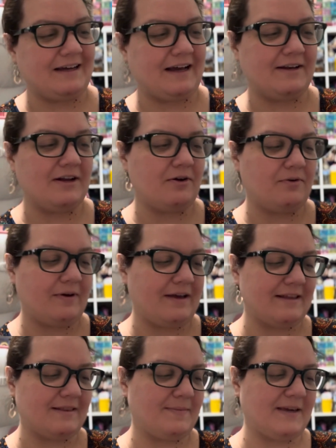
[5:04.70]
I know
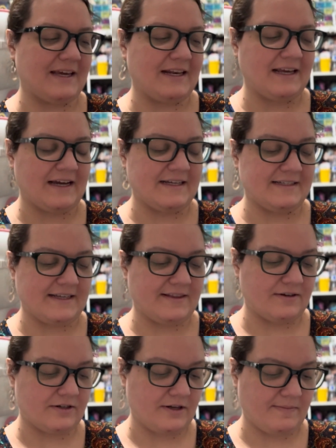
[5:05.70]
at the beginning I
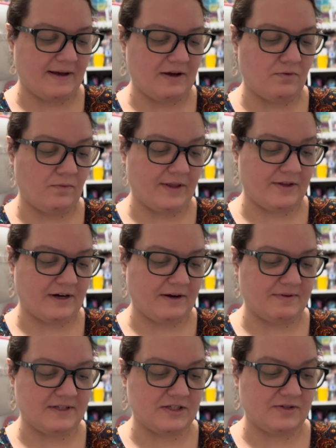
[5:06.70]
dithered about whether I
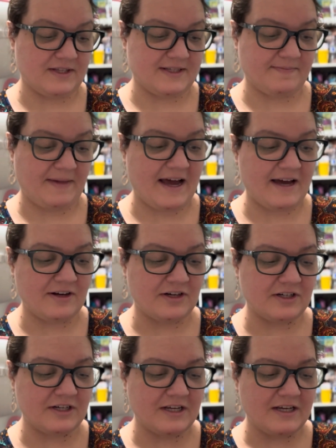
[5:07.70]
would do this
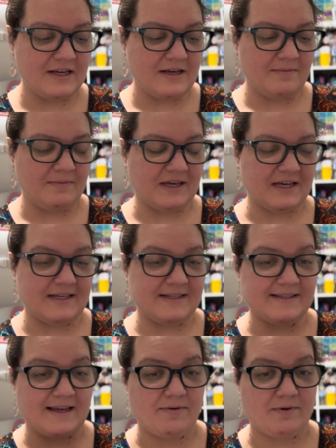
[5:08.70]
pattern
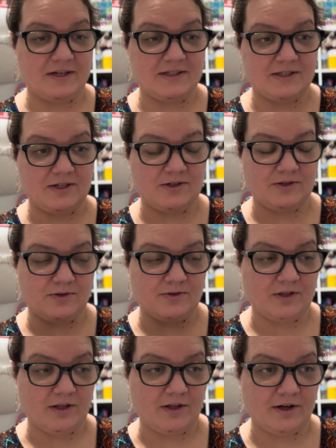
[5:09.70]
because I wanted to do
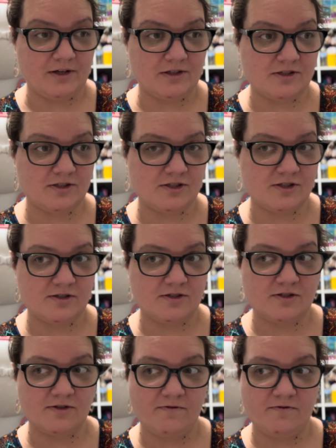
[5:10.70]
the
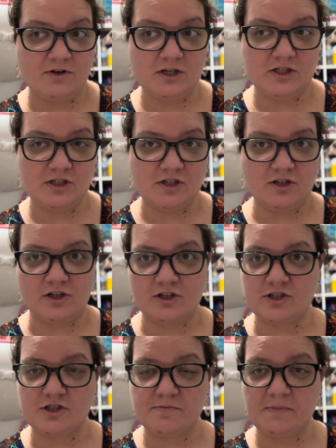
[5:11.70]
larkspur,
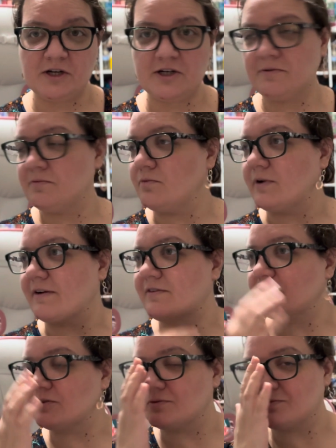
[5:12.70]

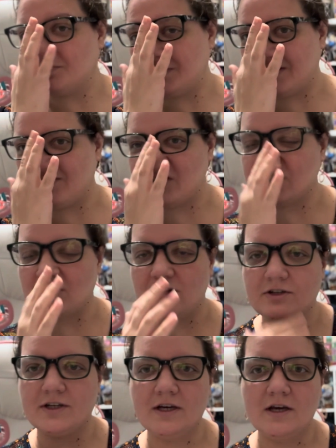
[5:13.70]
whatever it's called.